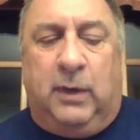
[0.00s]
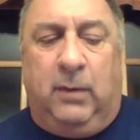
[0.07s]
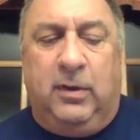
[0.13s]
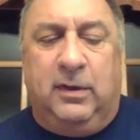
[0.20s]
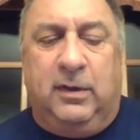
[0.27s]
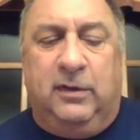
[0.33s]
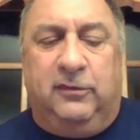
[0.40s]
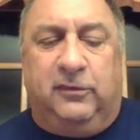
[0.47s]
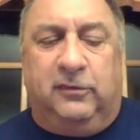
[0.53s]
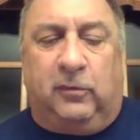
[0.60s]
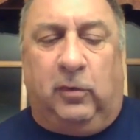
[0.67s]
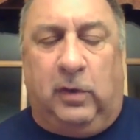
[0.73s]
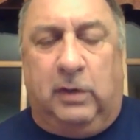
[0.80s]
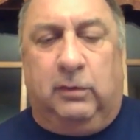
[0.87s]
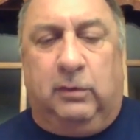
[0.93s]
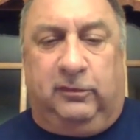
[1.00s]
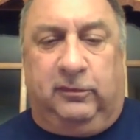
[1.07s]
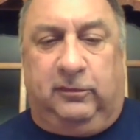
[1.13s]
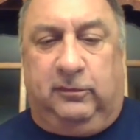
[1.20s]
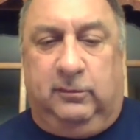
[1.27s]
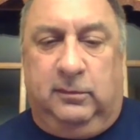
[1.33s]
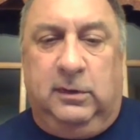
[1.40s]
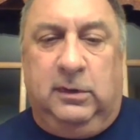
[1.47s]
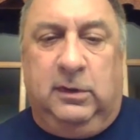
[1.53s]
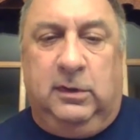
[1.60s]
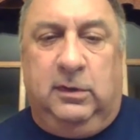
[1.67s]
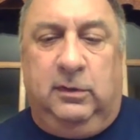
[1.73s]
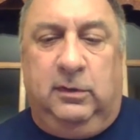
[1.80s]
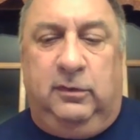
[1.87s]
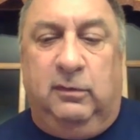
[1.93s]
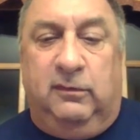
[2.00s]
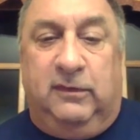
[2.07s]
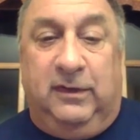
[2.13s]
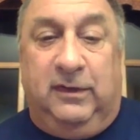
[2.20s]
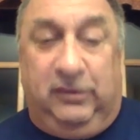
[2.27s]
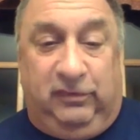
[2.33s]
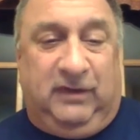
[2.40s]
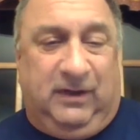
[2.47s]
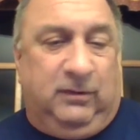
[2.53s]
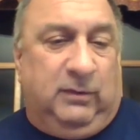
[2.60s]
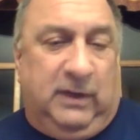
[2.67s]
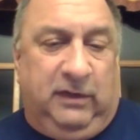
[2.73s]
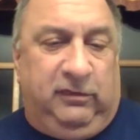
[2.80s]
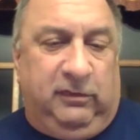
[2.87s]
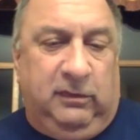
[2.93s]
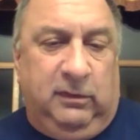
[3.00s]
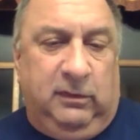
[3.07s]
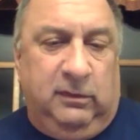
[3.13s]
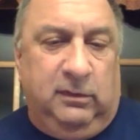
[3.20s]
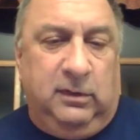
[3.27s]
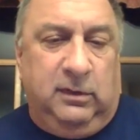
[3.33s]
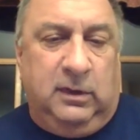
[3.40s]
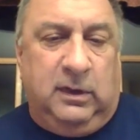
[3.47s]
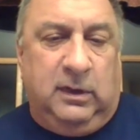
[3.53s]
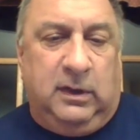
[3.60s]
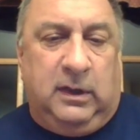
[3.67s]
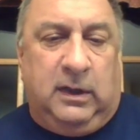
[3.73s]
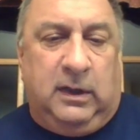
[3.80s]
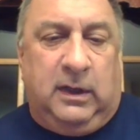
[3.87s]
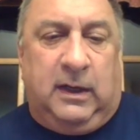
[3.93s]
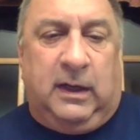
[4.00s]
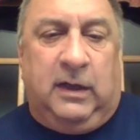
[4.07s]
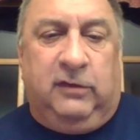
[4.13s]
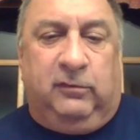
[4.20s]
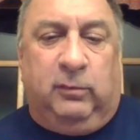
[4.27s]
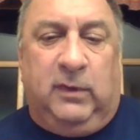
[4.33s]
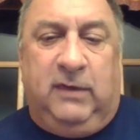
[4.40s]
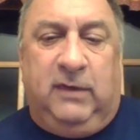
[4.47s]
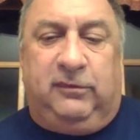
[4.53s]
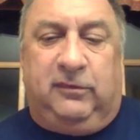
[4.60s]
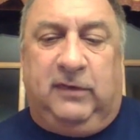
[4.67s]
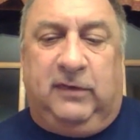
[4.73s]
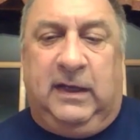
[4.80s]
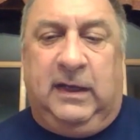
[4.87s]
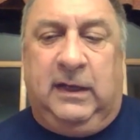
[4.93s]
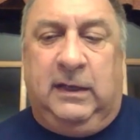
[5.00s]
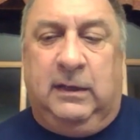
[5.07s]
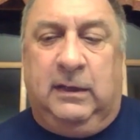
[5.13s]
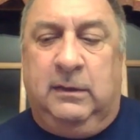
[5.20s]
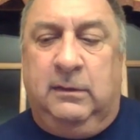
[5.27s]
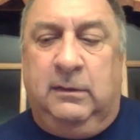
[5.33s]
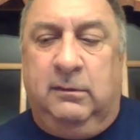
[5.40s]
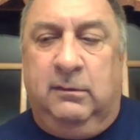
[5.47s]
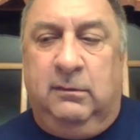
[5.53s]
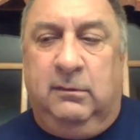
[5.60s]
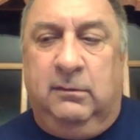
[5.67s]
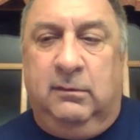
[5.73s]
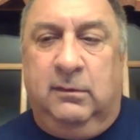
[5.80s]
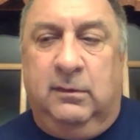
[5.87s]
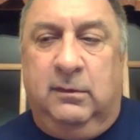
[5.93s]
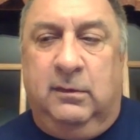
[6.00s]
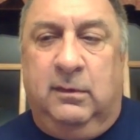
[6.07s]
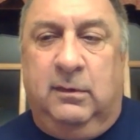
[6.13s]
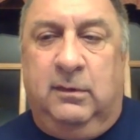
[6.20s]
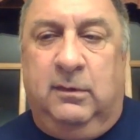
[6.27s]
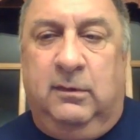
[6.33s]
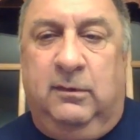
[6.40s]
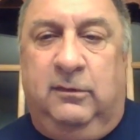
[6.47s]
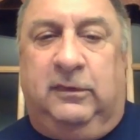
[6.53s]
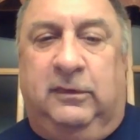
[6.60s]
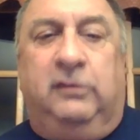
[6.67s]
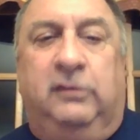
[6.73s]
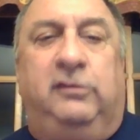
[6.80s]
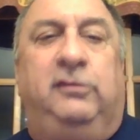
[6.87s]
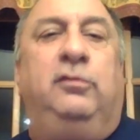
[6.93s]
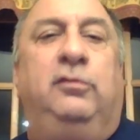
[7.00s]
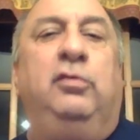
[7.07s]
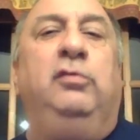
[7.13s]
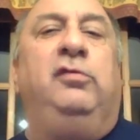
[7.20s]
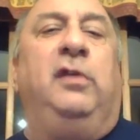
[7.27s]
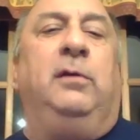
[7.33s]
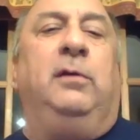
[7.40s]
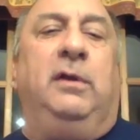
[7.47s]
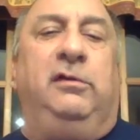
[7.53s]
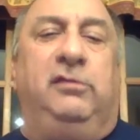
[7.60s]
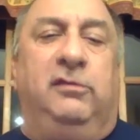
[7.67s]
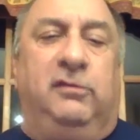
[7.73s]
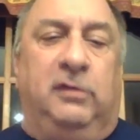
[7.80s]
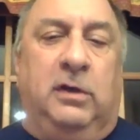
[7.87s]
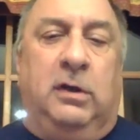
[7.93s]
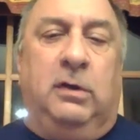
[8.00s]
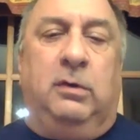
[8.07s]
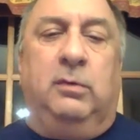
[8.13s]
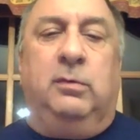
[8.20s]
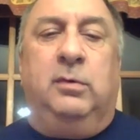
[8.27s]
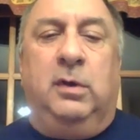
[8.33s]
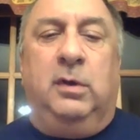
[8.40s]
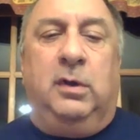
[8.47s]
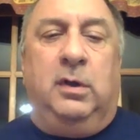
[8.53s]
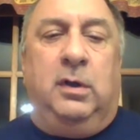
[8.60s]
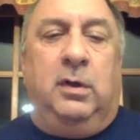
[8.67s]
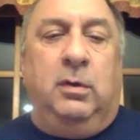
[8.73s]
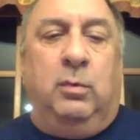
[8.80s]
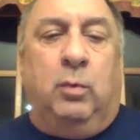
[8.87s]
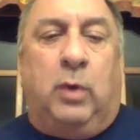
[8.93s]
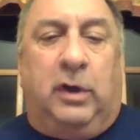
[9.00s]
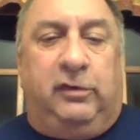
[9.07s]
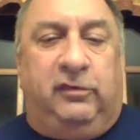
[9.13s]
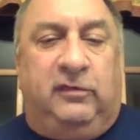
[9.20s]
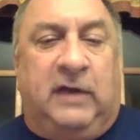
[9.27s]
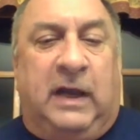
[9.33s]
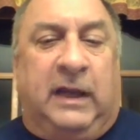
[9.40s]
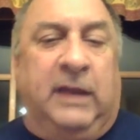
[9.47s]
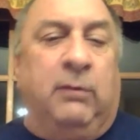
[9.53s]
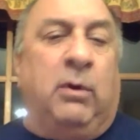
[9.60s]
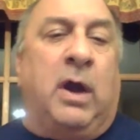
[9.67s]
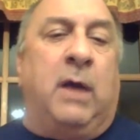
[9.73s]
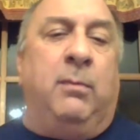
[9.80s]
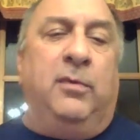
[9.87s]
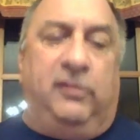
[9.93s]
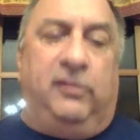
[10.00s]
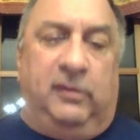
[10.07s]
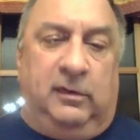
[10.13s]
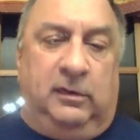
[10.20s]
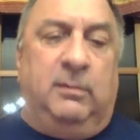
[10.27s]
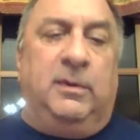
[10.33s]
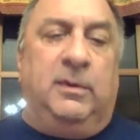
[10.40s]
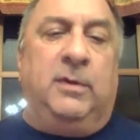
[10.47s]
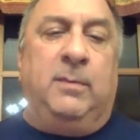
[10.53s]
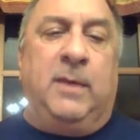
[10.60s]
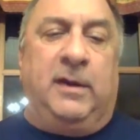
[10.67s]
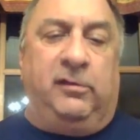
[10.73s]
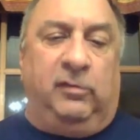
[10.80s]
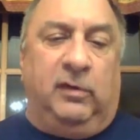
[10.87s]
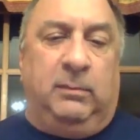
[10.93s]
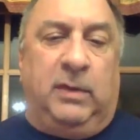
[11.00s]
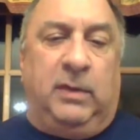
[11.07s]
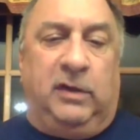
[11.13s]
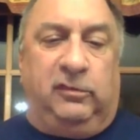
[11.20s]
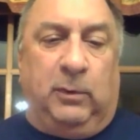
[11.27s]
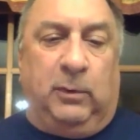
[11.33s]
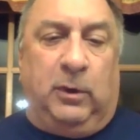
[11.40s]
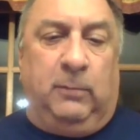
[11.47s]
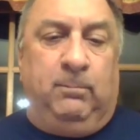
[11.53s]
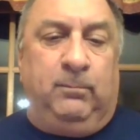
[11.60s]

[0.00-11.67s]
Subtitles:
is as close to this generation as we've seen since 2 generations ago. Watch Jackie Robinson come into Major League Baseball